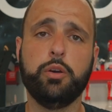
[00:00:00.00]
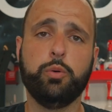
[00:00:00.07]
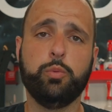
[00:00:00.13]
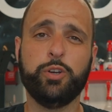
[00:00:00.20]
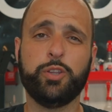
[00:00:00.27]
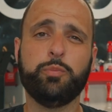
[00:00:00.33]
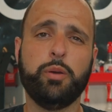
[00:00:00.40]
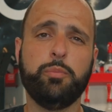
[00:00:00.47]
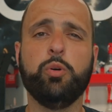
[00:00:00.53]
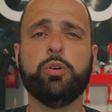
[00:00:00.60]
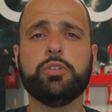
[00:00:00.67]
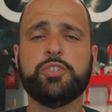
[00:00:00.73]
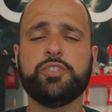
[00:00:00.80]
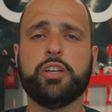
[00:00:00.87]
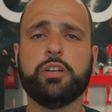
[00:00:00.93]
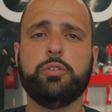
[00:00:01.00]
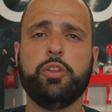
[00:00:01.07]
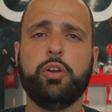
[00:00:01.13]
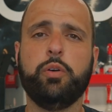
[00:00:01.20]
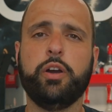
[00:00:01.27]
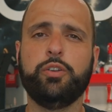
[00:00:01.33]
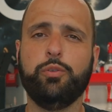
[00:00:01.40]
With my motorcycle
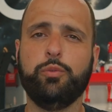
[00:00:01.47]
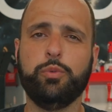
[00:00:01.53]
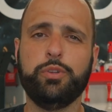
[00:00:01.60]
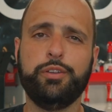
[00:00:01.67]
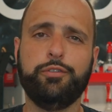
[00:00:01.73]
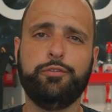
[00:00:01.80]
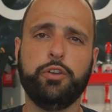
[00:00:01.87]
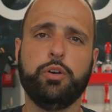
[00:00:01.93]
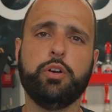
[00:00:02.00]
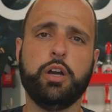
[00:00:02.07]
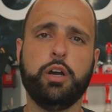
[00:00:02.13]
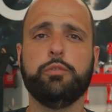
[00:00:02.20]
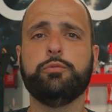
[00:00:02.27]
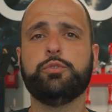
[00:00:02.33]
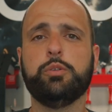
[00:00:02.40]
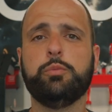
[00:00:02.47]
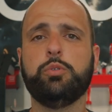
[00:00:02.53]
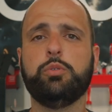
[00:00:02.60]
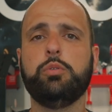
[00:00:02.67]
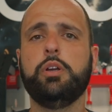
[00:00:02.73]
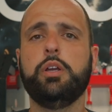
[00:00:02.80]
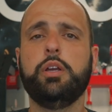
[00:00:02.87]
though, I don't really feel
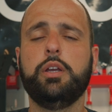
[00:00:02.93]
comfortable